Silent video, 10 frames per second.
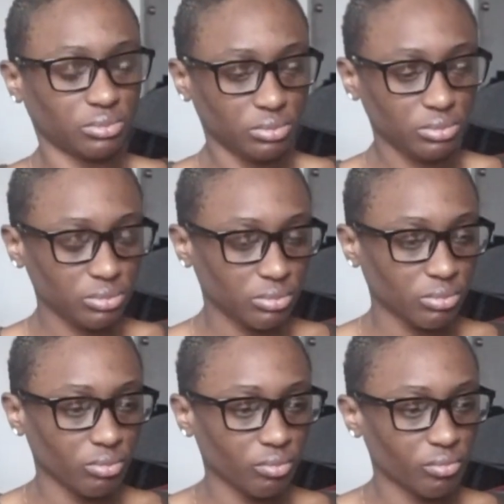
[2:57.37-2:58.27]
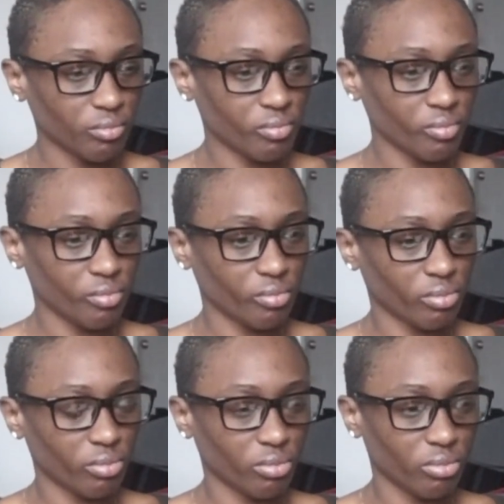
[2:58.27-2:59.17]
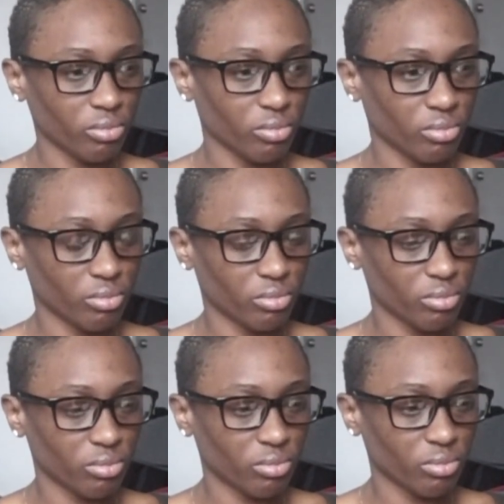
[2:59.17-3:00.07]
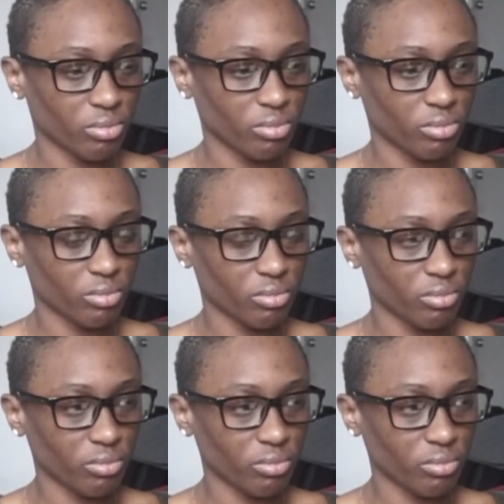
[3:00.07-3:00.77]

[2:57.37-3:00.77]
The person shown says nothing.